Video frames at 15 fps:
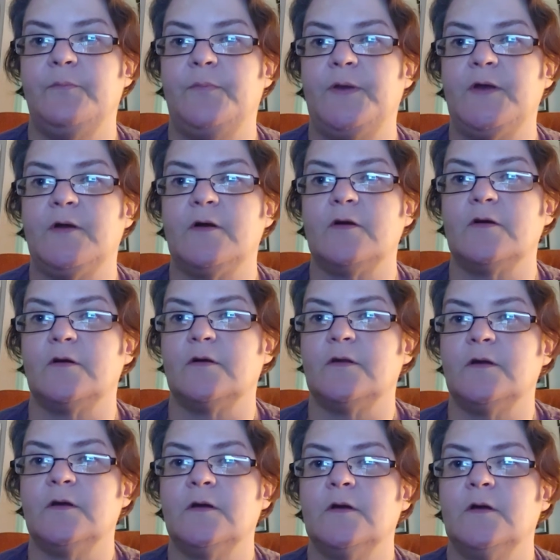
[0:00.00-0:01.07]
be heard.
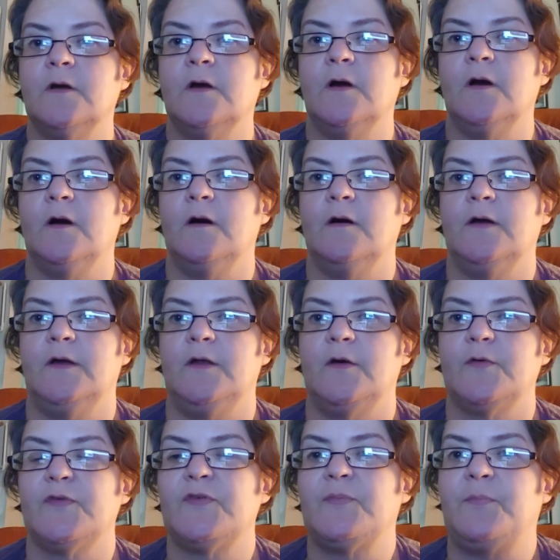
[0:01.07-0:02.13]
you
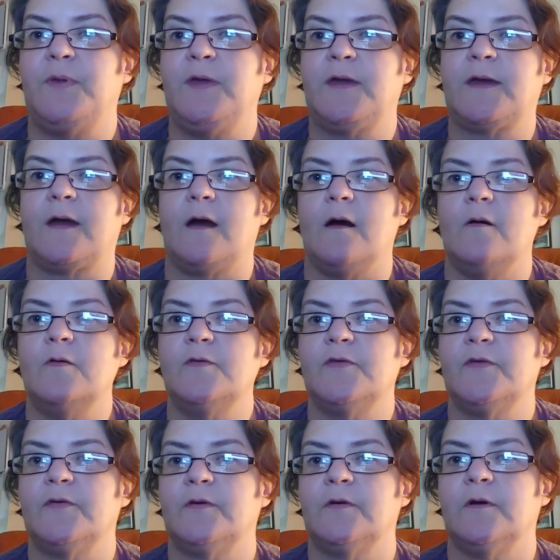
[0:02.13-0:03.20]
know, speak
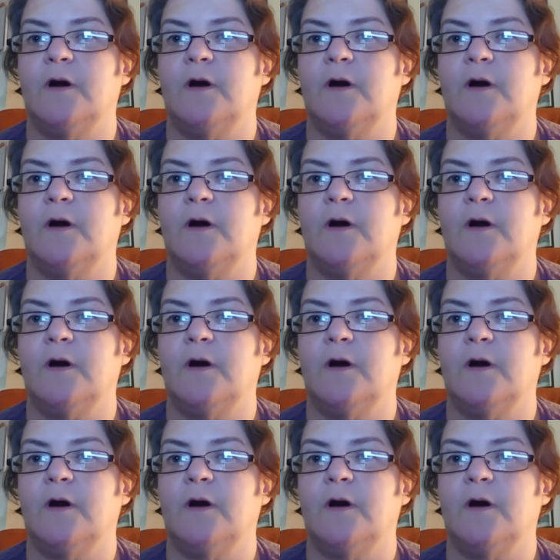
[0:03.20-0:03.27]
out,